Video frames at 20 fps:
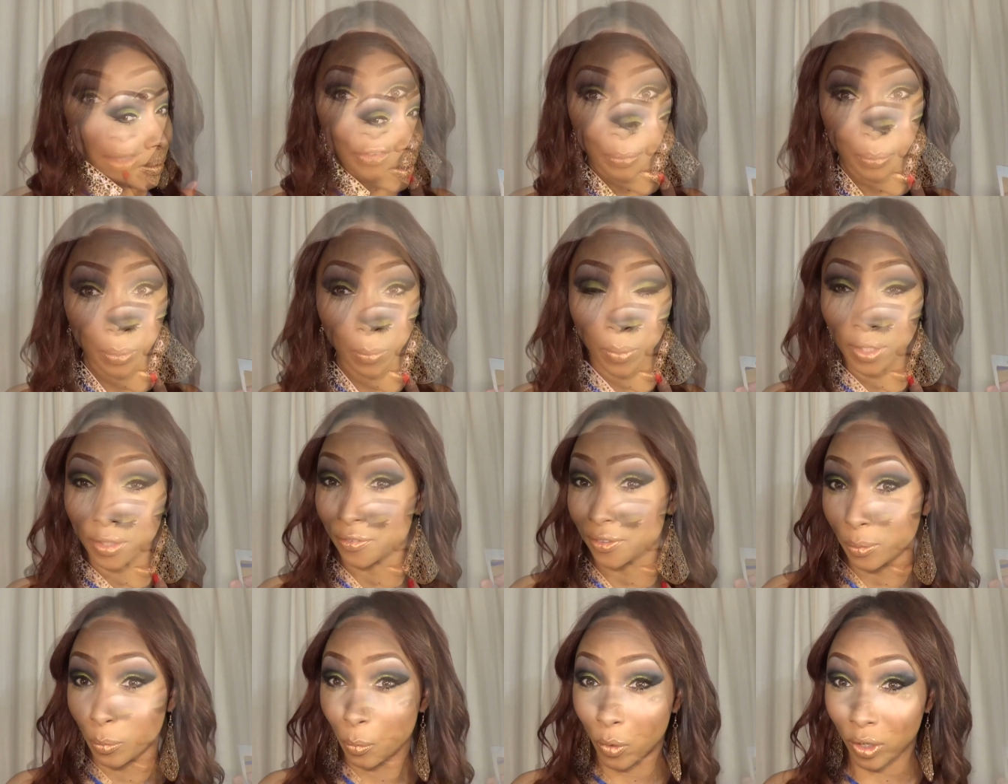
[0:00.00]
If you were wondering
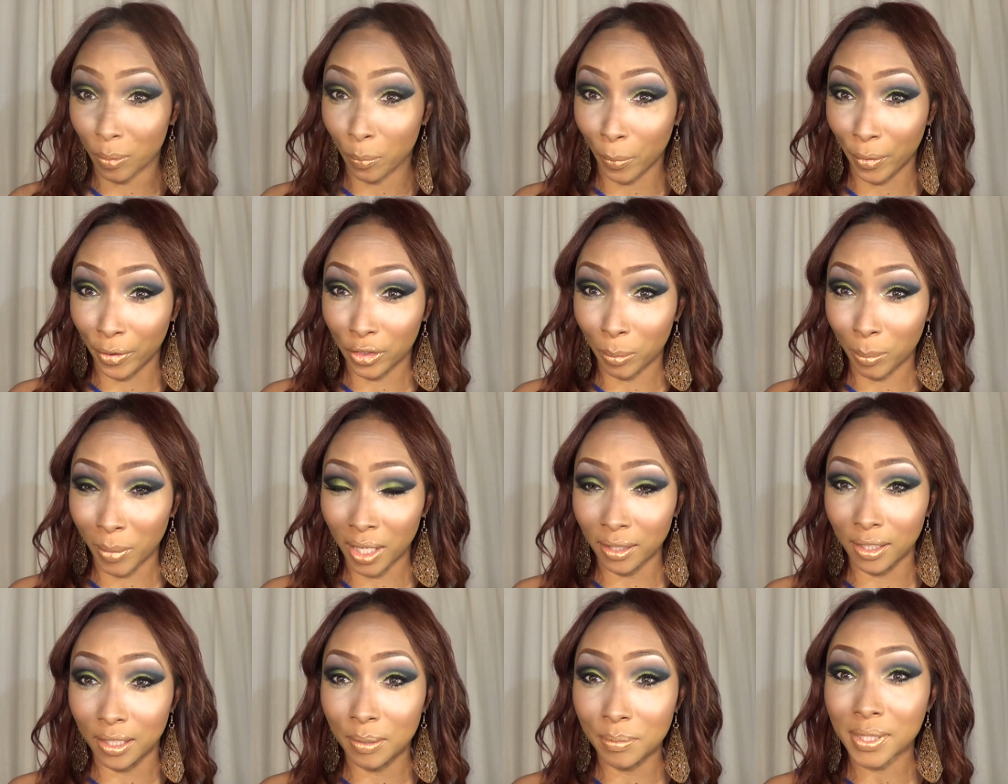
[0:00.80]
what I'm wearing on my
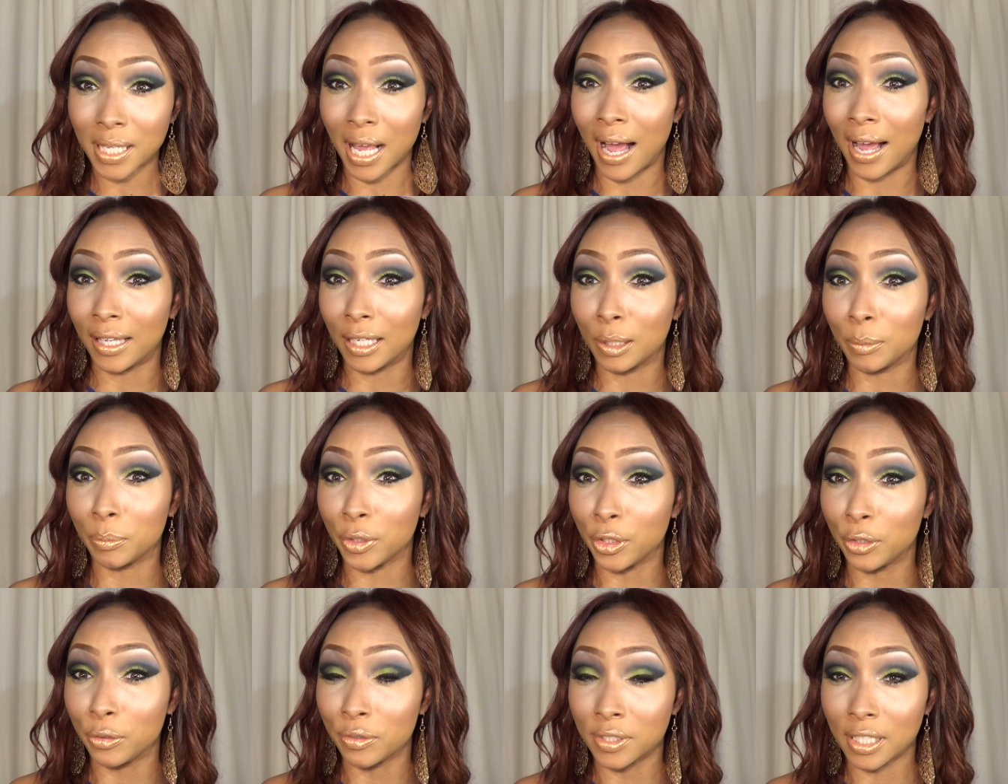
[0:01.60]
lips, I am
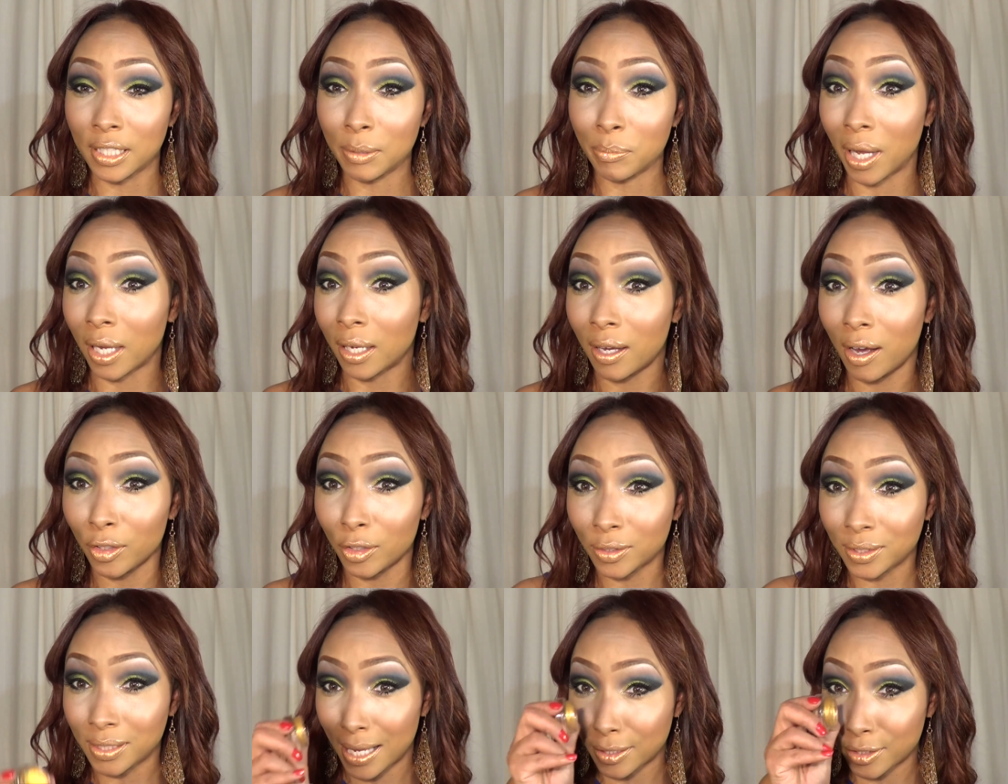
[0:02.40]
using my Color
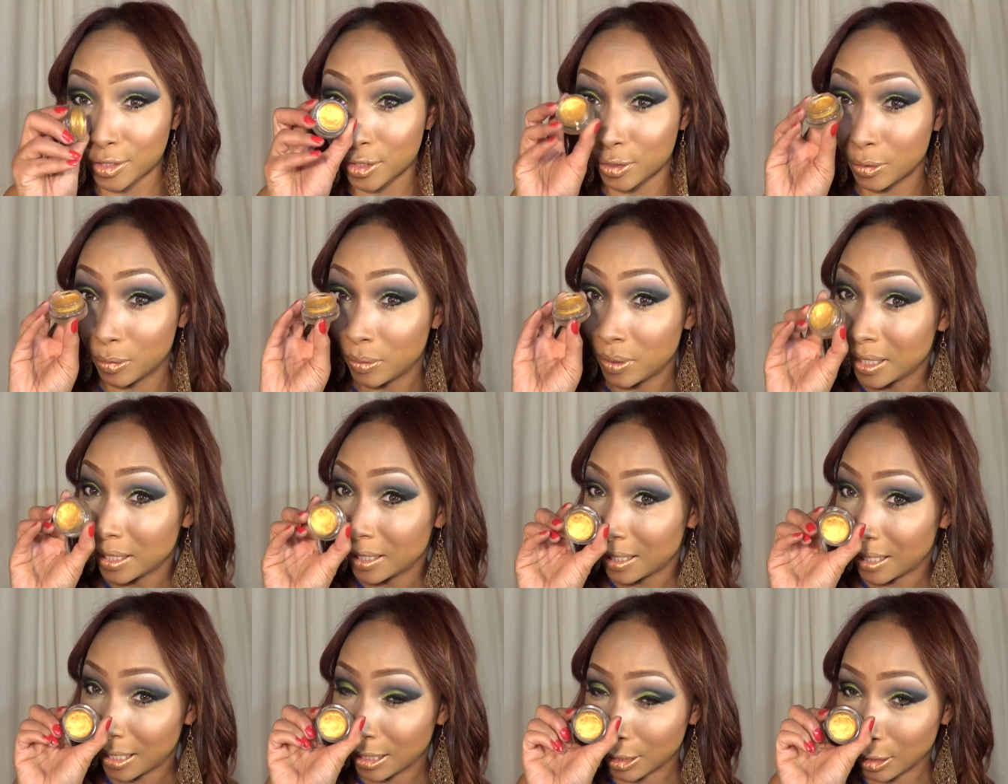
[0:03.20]
Tattoo
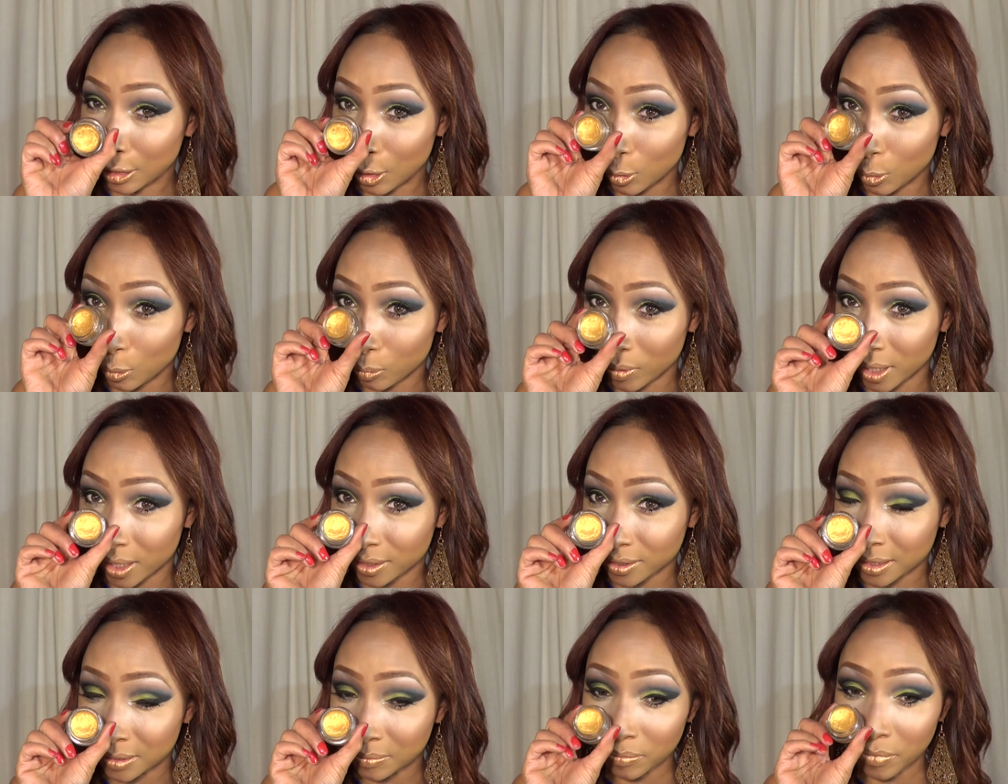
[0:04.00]
in Gold Rush.
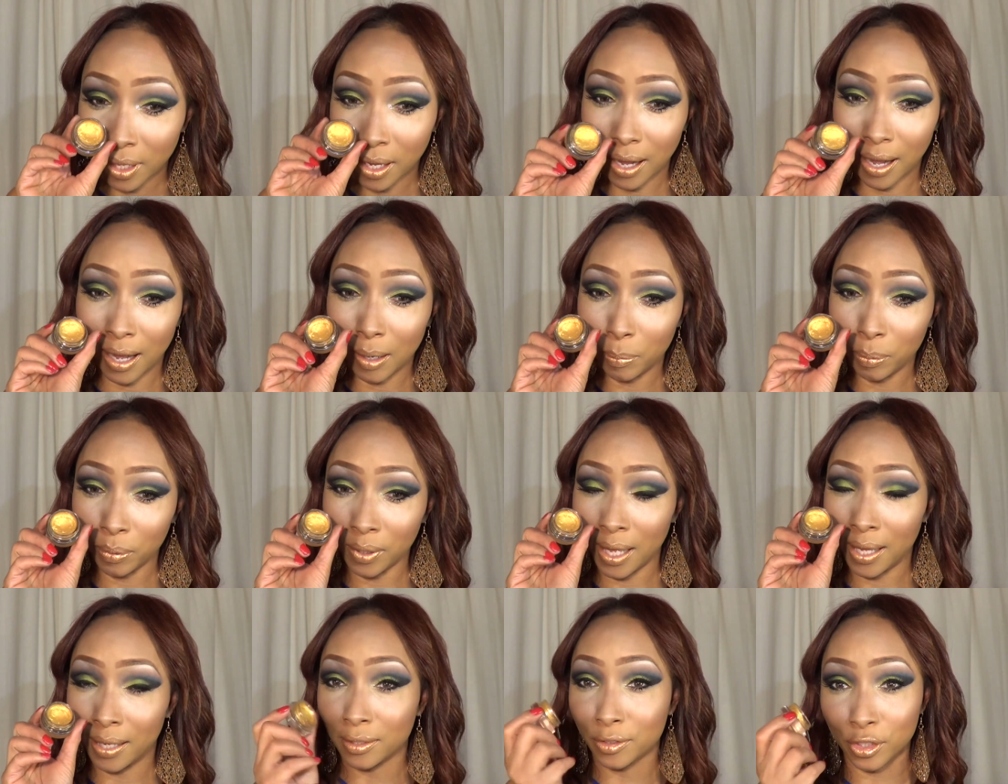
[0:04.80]
I
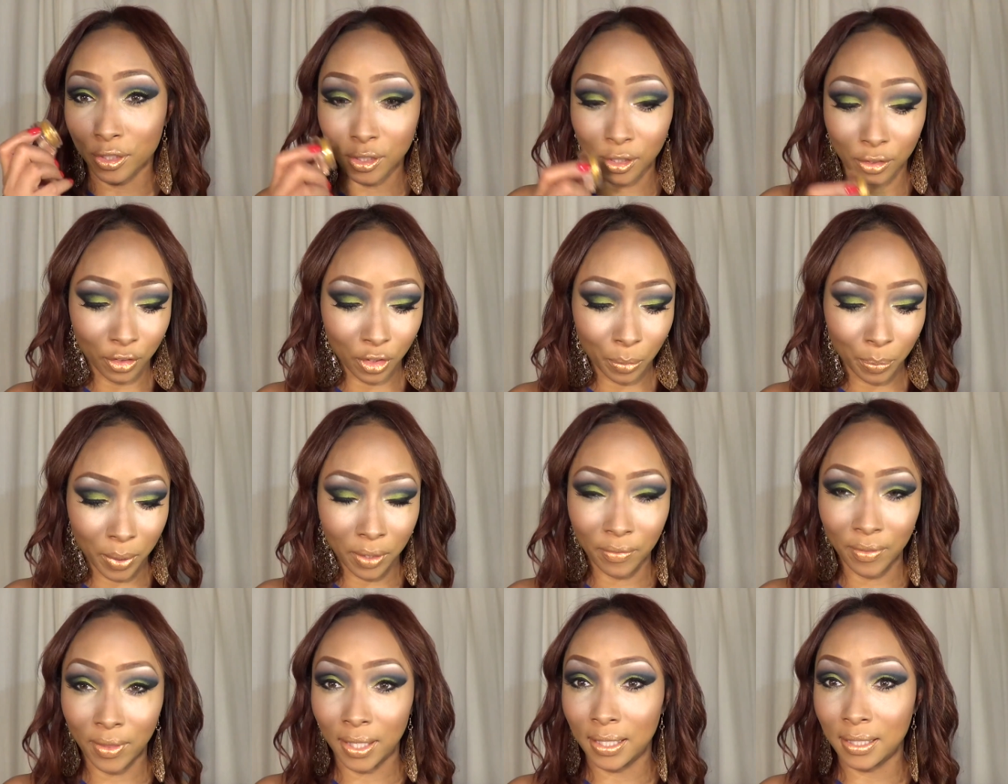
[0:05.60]
applied just a little bit of
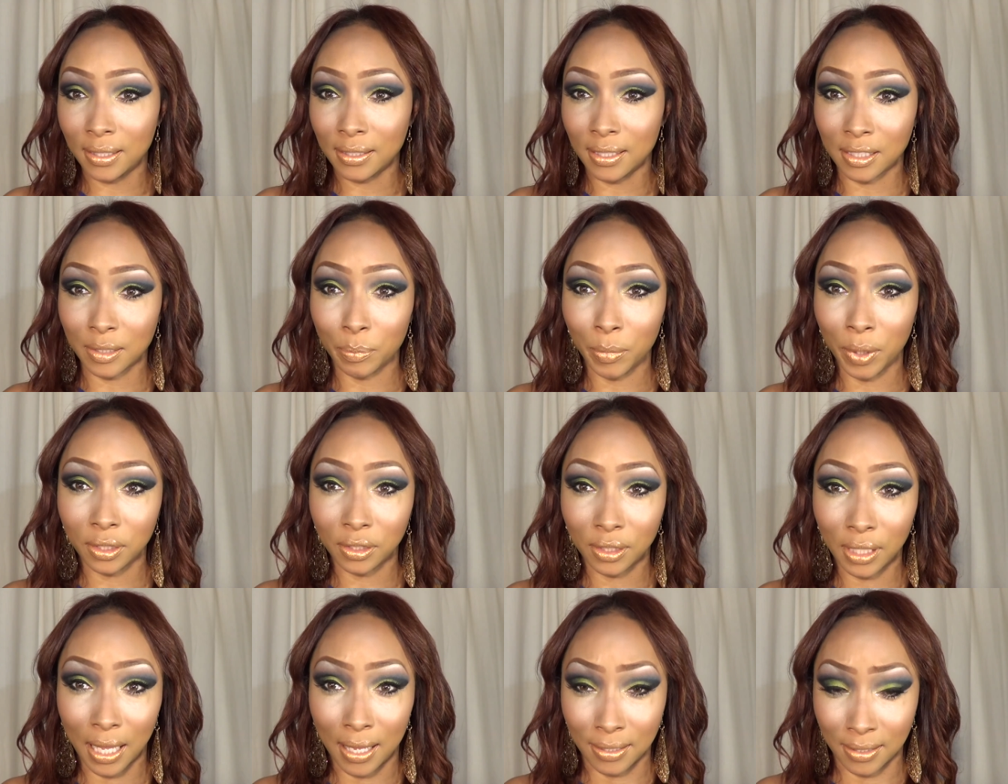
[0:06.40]
this, as much
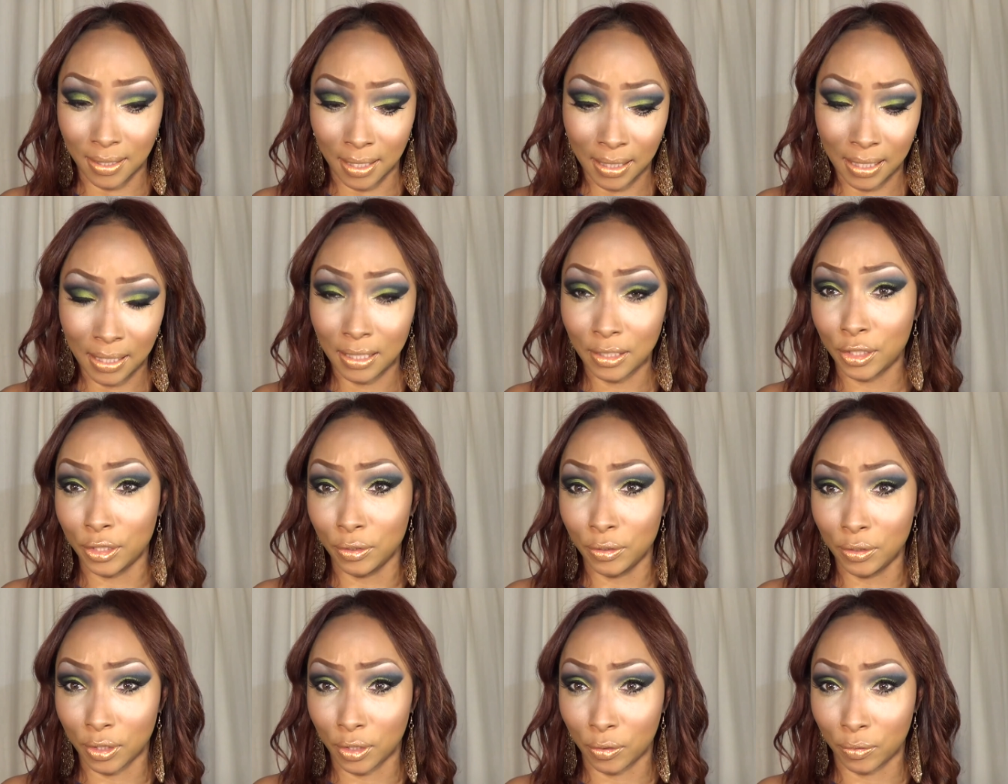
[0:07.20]
as I needed to, to
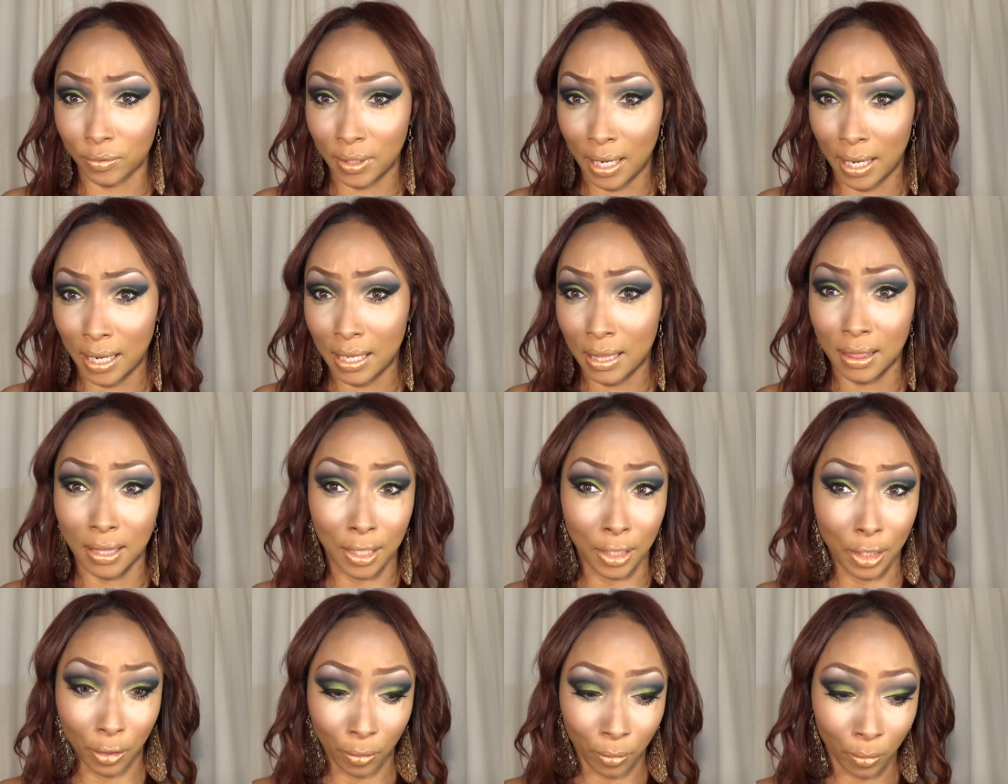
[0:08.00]
create the
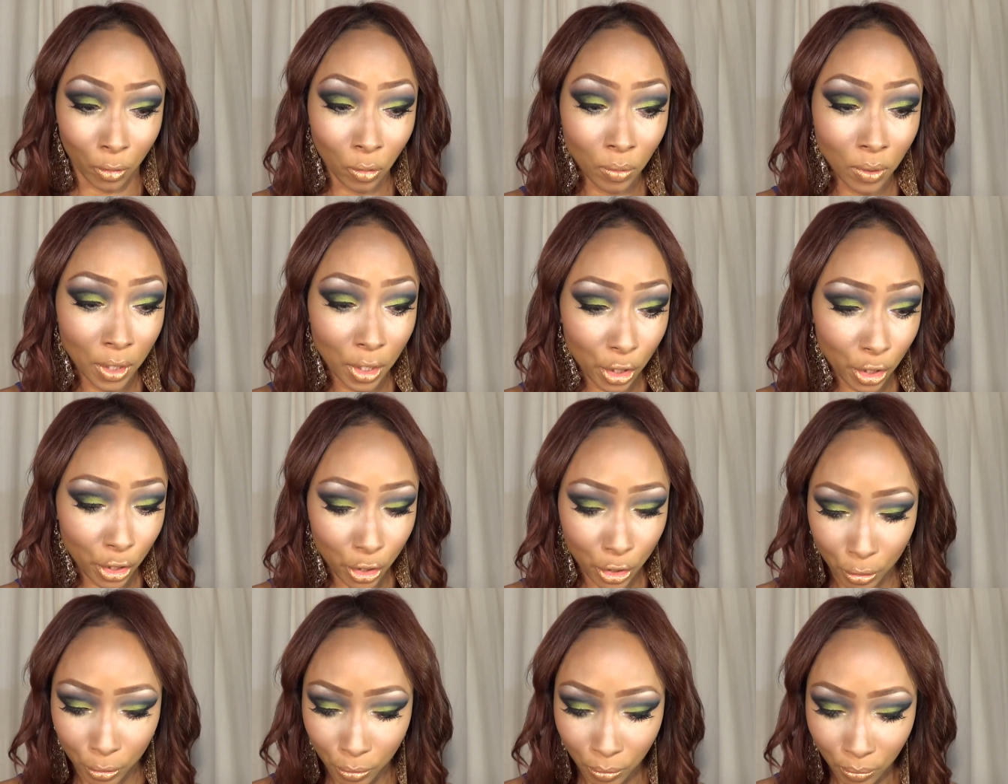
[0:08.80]
gold
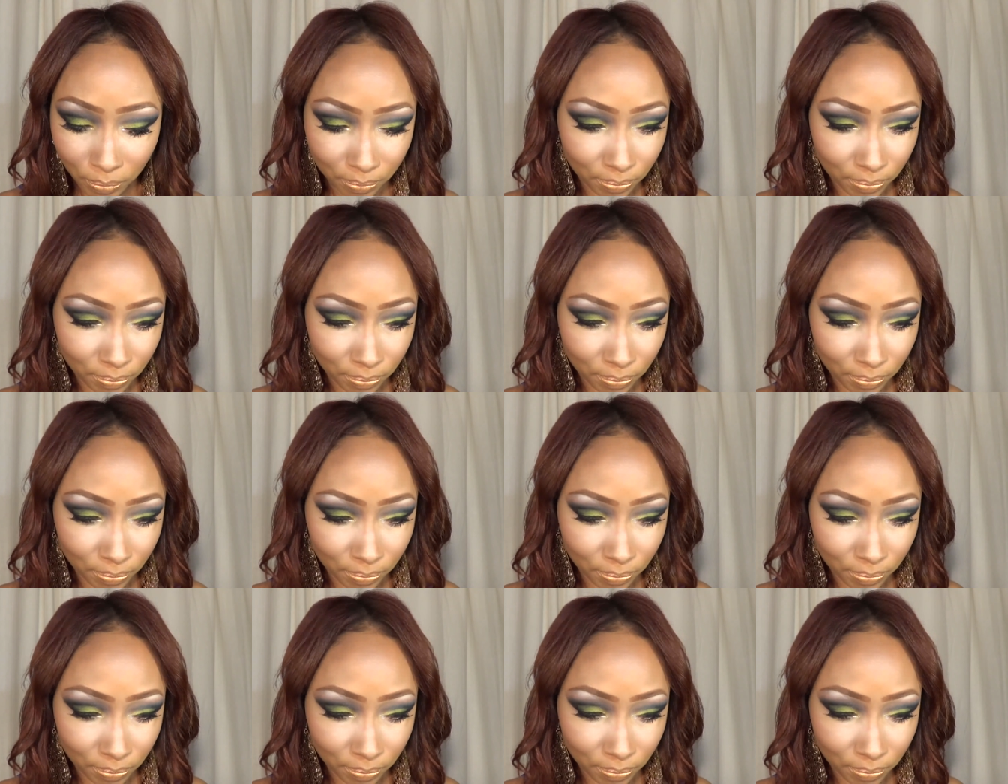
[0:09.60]
hue.